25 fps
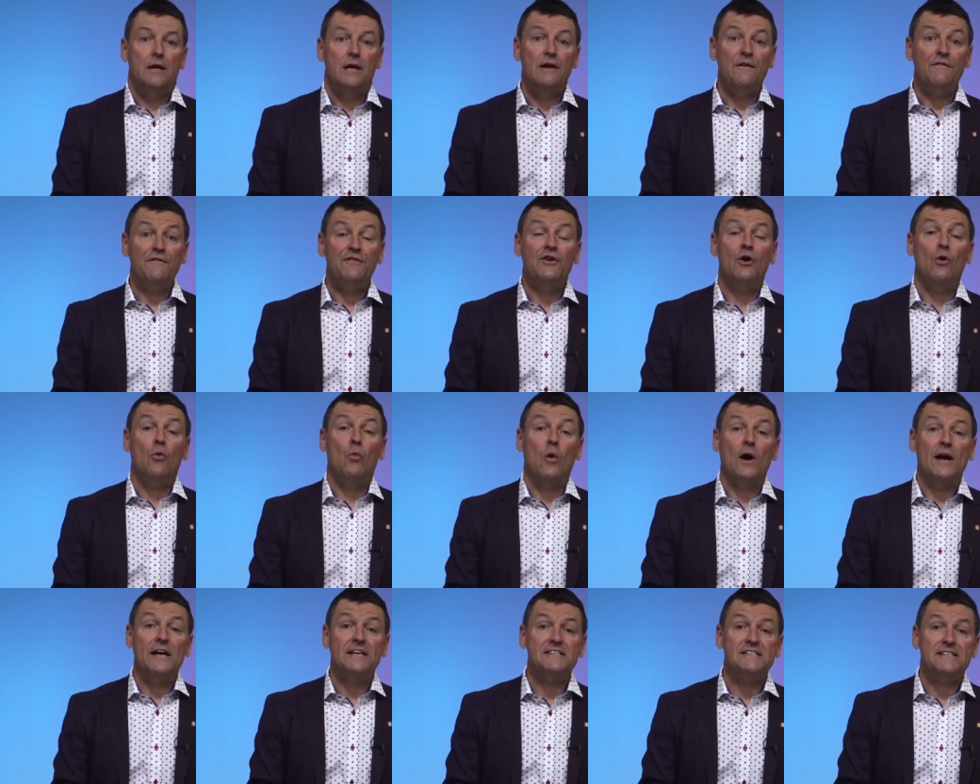If your
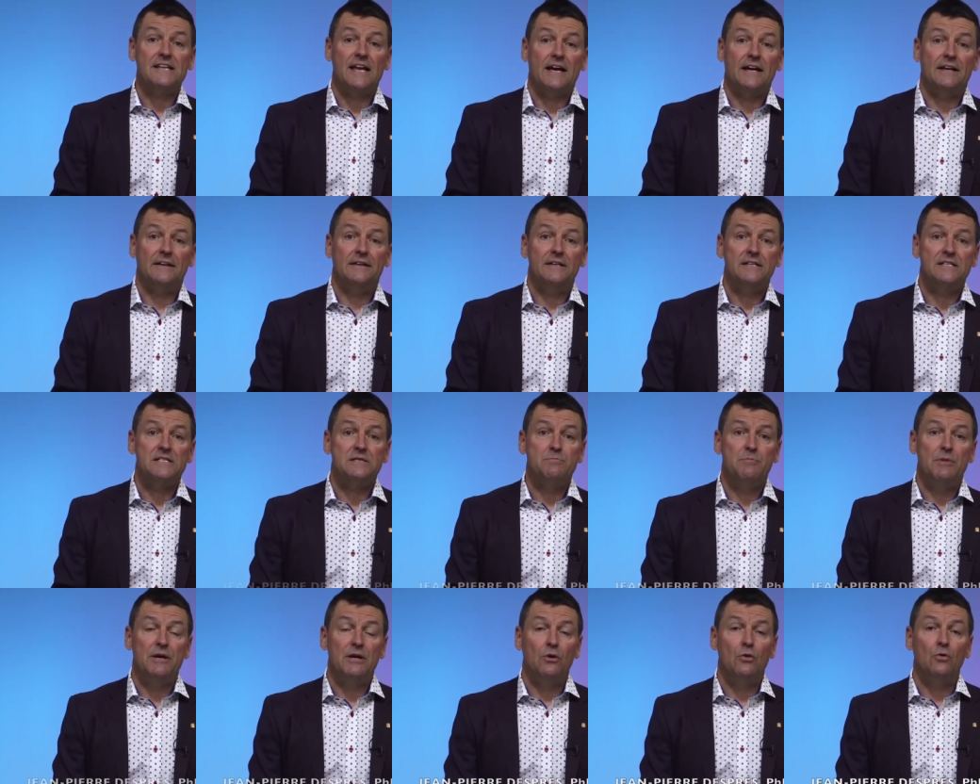waistline
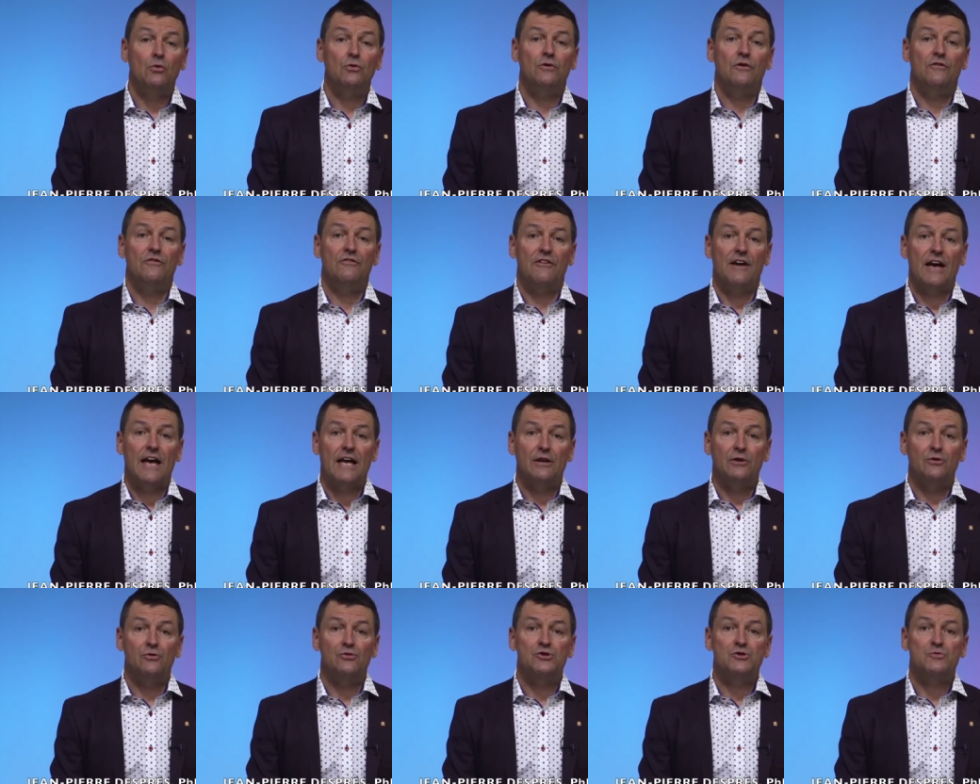is below the
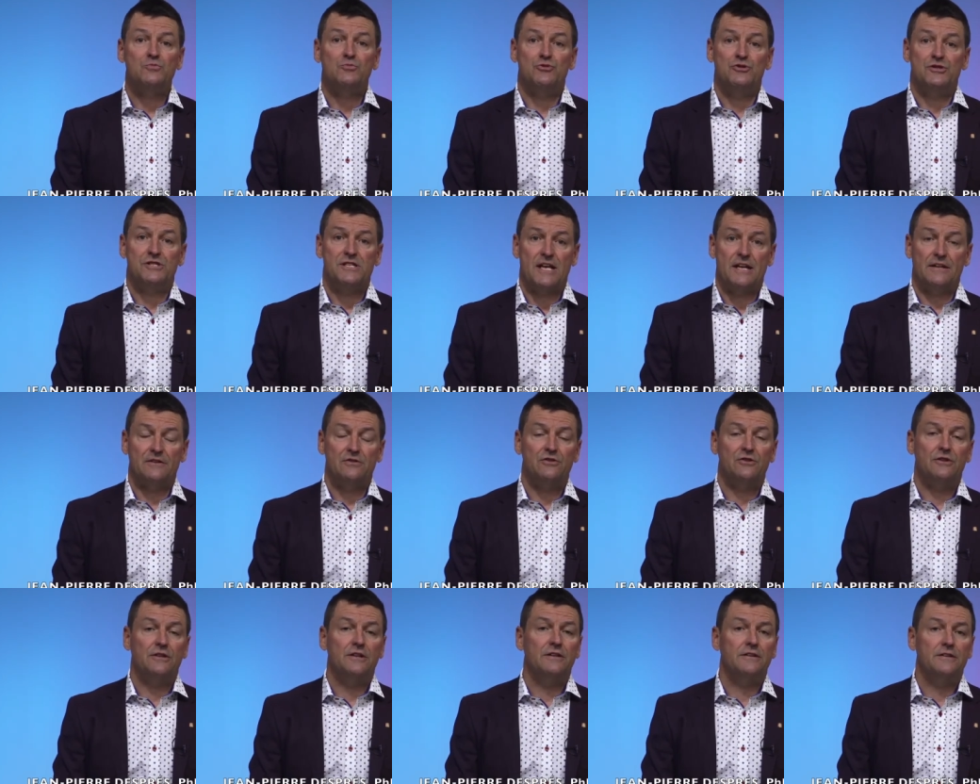values
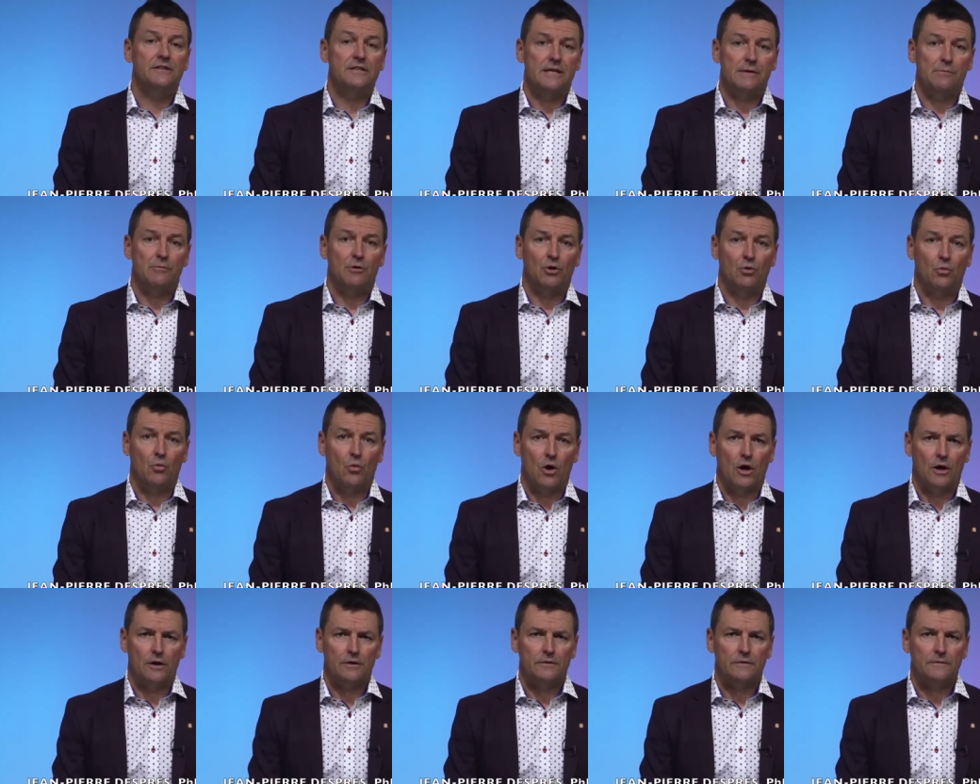presented in Table
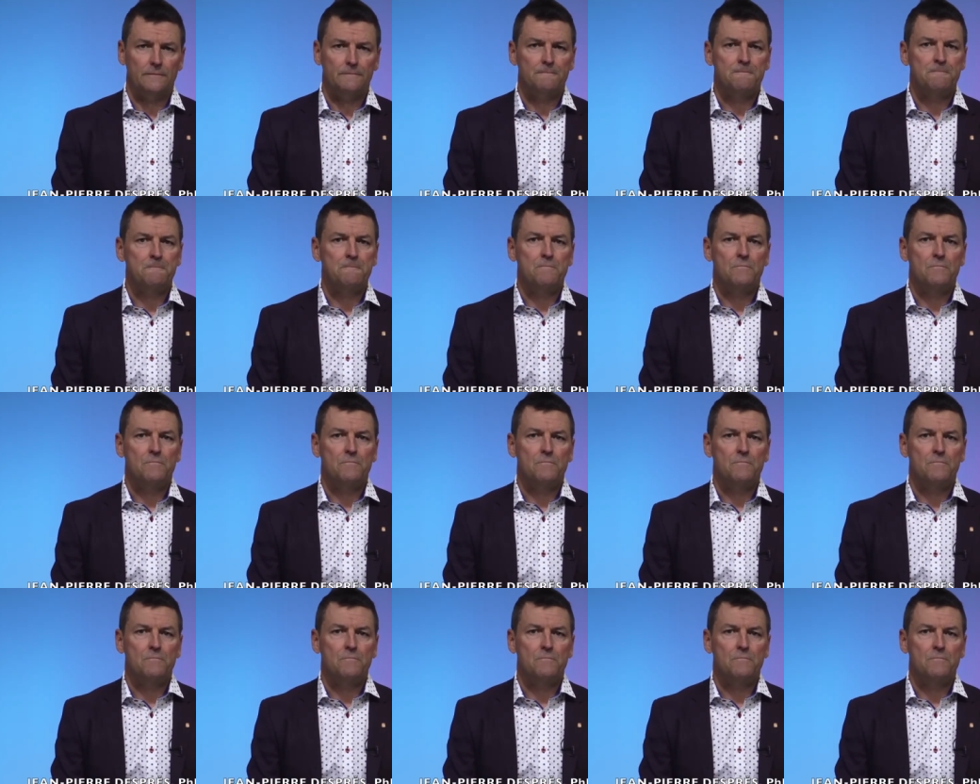1,